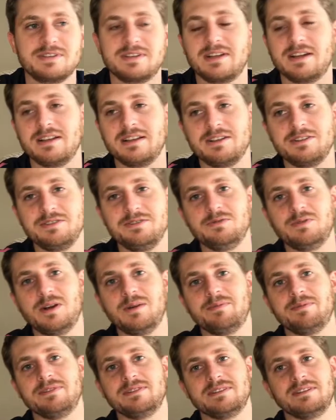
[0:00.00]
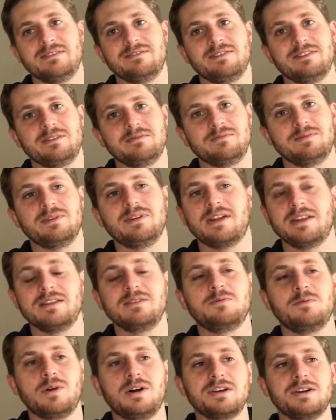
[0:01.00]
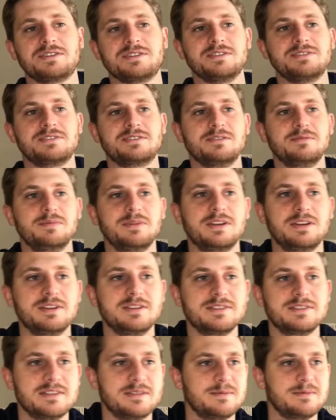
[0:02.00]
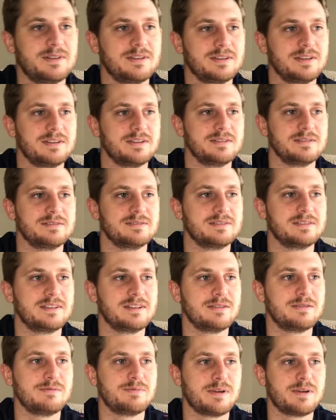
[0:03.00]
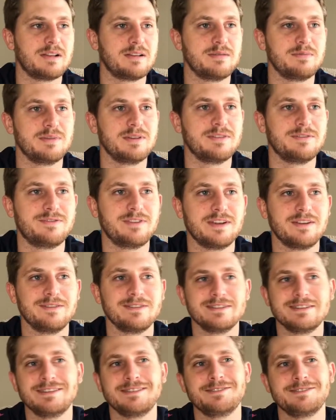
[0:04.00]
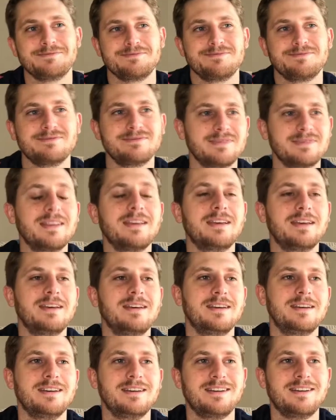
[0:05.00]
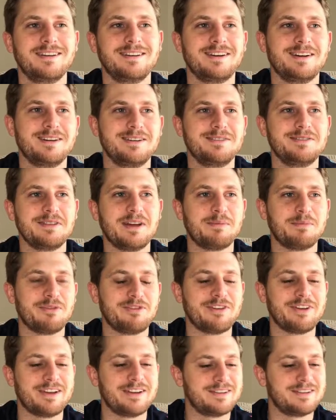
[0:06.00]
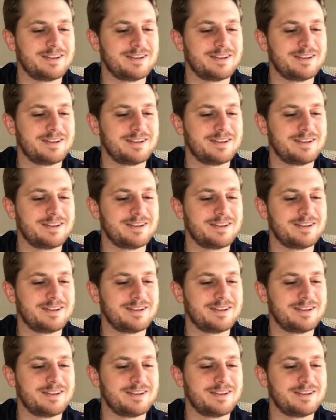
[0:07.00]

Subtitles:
They got a lot of new weapons and everything, but I think Washington's going to be a good team all year. They will probably be favorites, and I'm a fan.